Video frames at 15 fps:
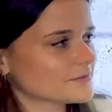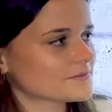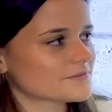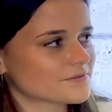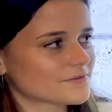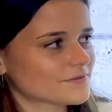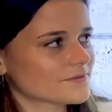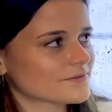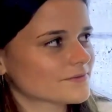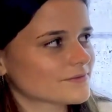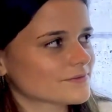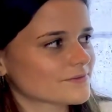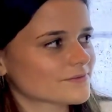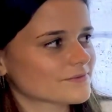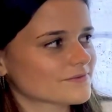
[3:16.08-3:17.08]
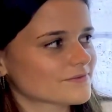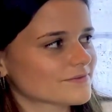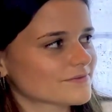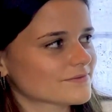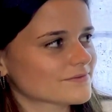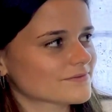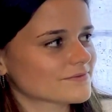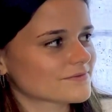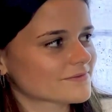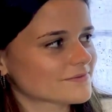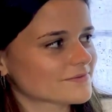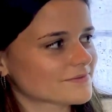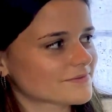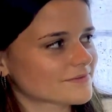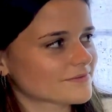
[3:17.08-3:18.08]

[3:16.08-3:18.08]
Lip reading: (not speaking)